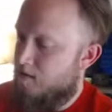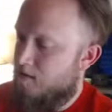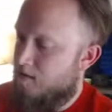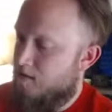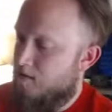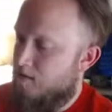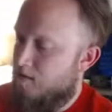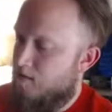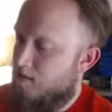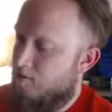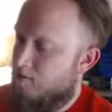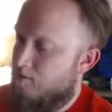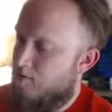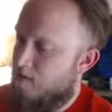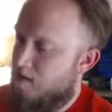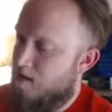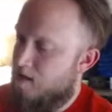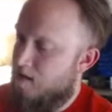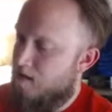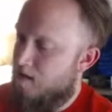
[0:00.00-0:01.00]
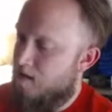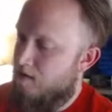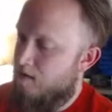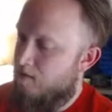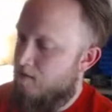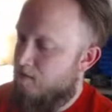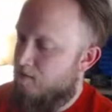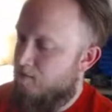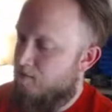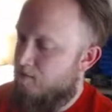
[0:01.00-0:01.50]
so we are
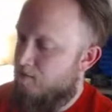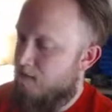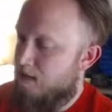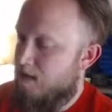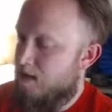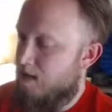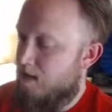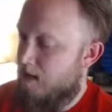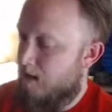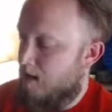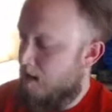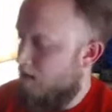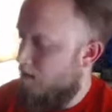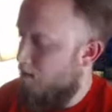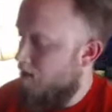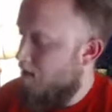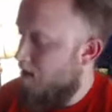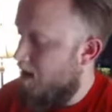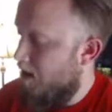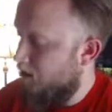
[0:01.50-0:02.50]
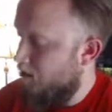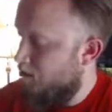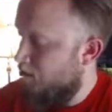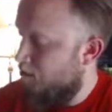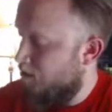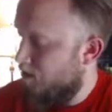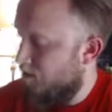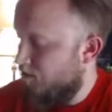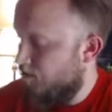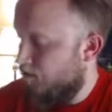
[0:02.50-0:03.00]
going to play now
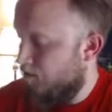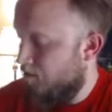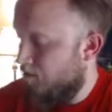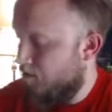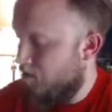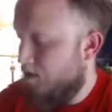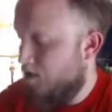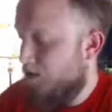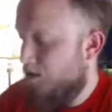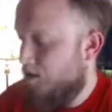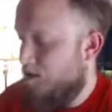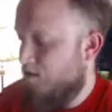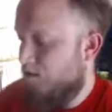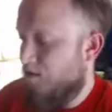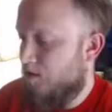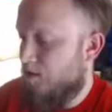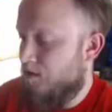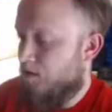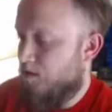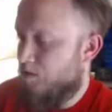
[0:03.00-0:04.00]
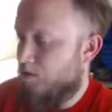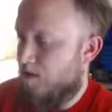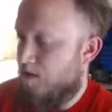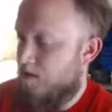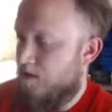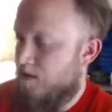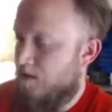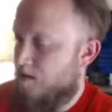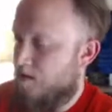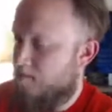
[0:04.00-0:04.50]
Energy Absorption to destroy a
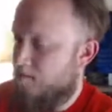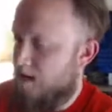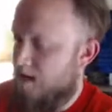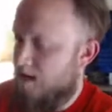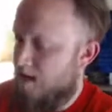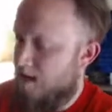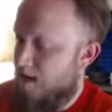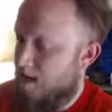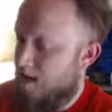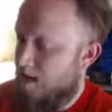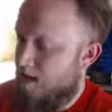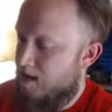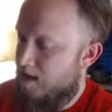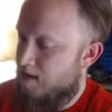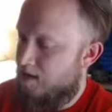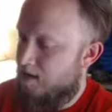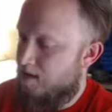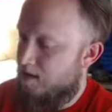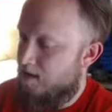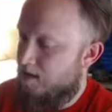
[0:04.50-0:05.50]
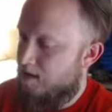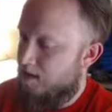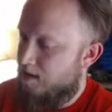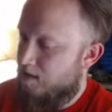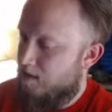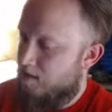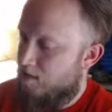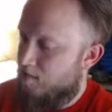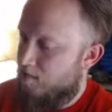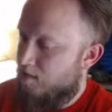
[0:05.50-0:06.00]
card in my hand.
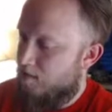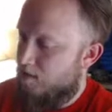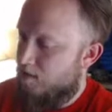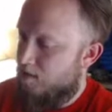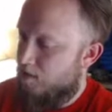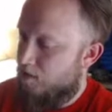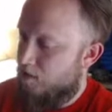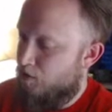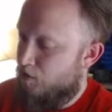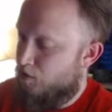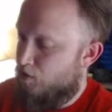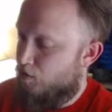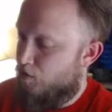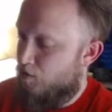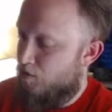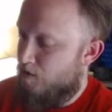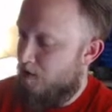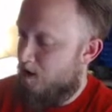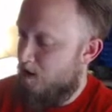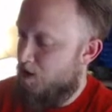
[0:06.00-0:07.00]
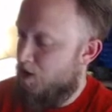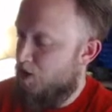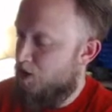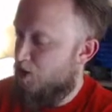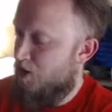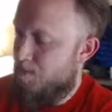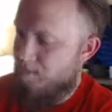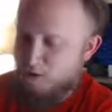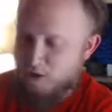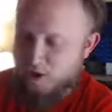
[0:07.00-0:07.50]
We'll destroy
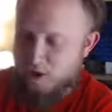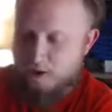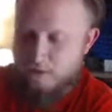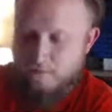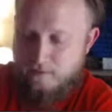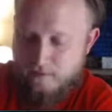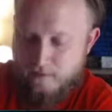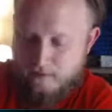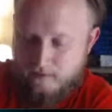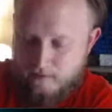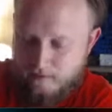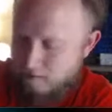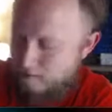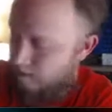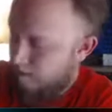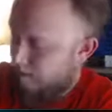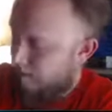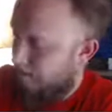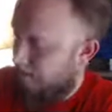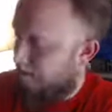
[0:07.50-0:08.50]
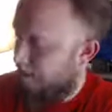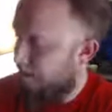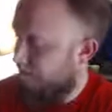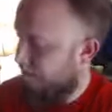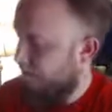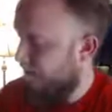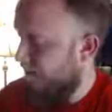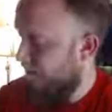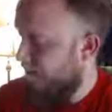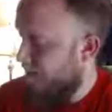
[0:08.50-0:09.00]
Shapeshift.
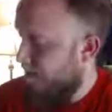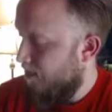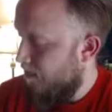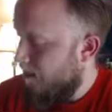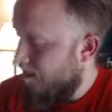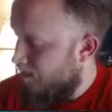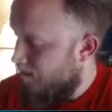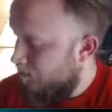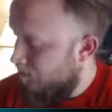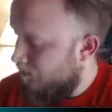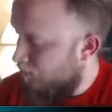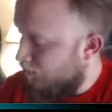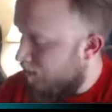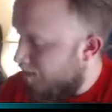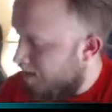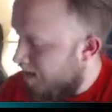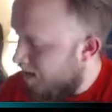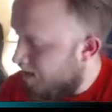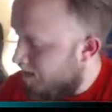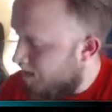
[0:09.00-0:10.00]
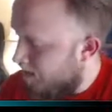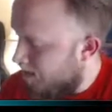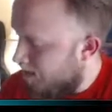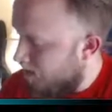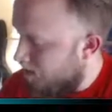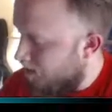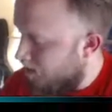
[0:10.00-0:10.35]
So we're at, again,